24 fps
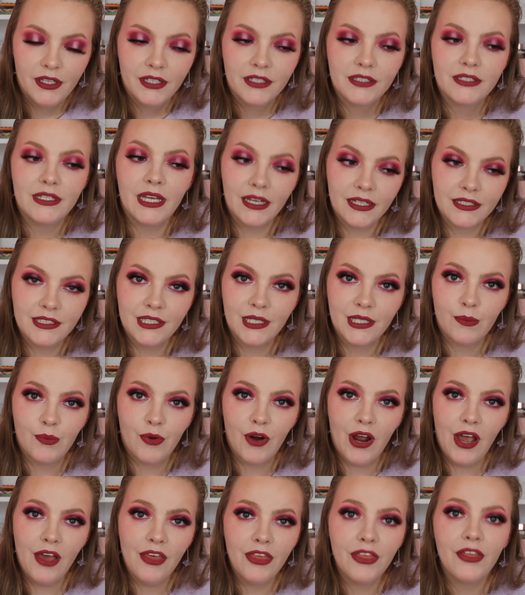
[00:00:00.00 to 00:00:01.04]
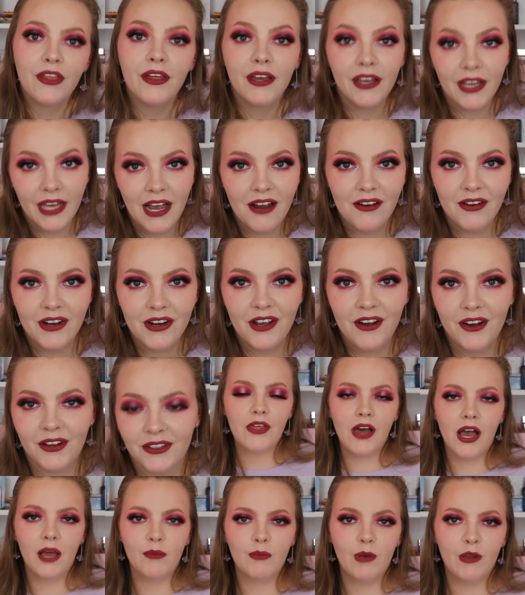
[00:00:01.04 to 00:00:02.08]
Take a deep breath and carry on.
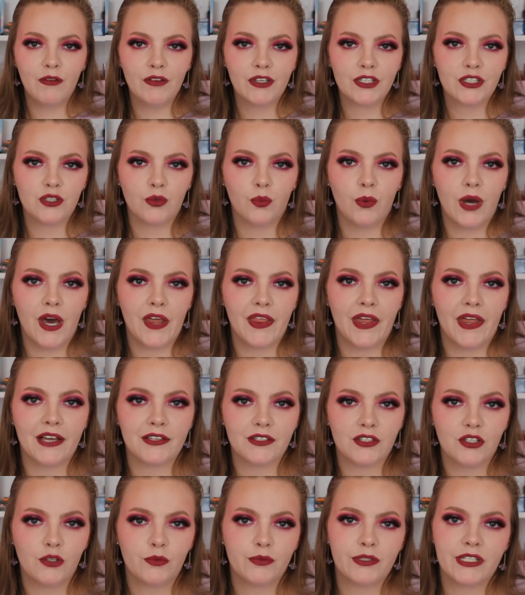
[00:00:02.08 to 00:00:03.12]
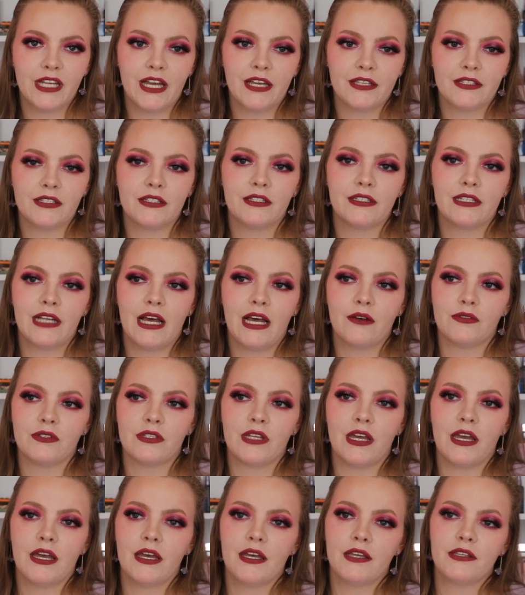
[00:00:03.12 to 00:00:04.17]
I'm living somewhere that has an upstairs and a
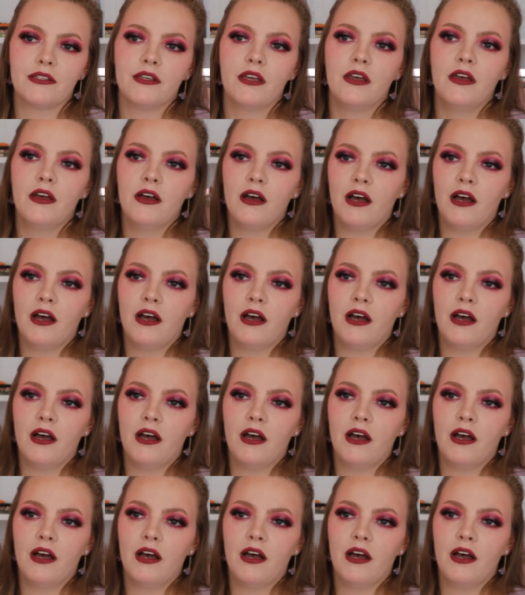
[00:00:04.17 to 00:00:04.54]
downstairs.